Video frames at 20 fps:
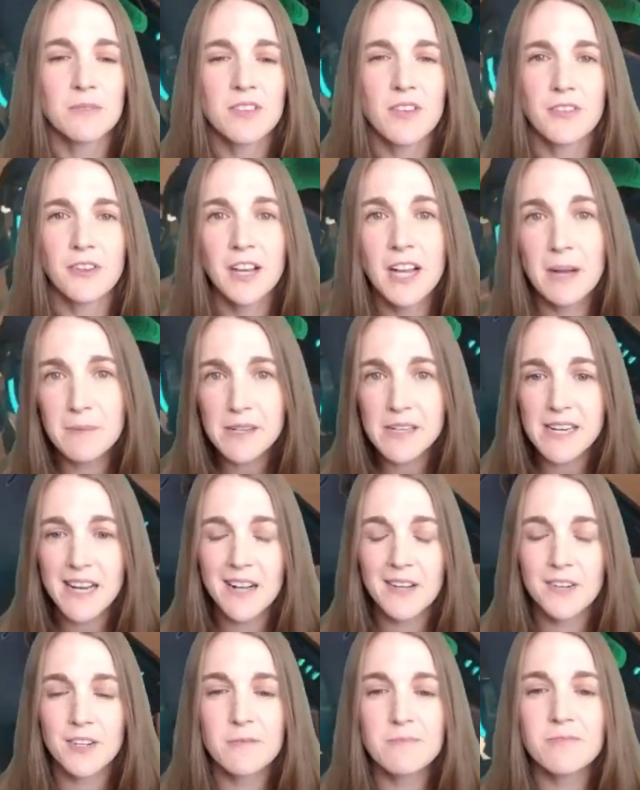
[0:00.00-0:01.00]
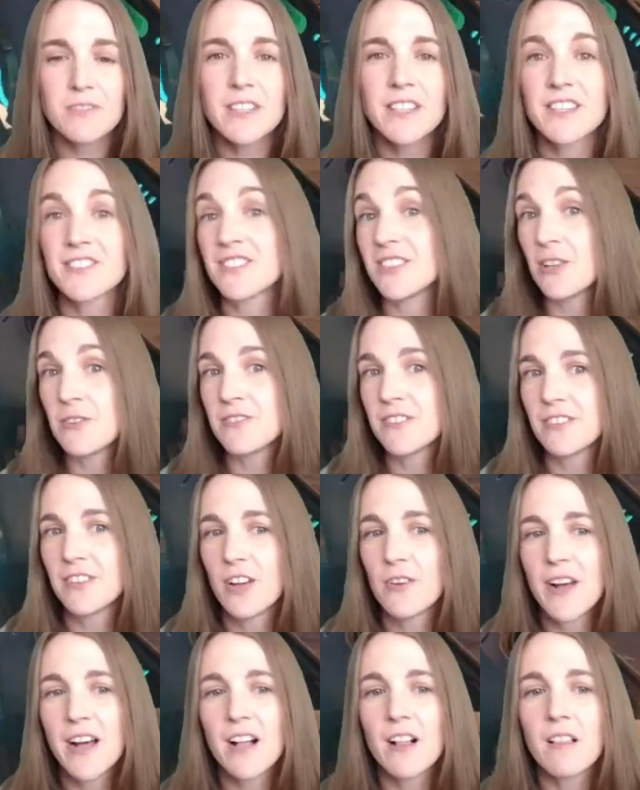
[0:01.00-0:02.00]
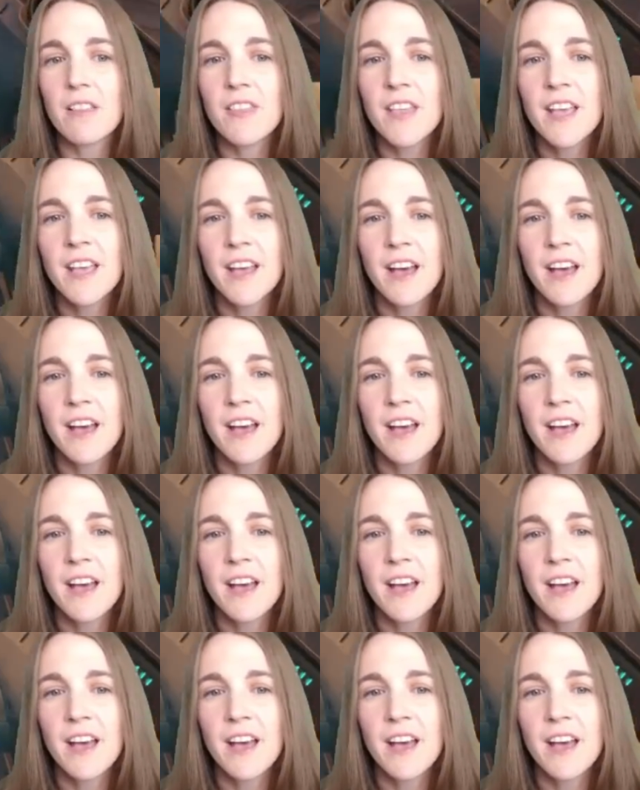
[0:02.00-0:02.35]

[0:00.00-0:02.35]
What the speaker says: So they're coming around, hopefully they're low health,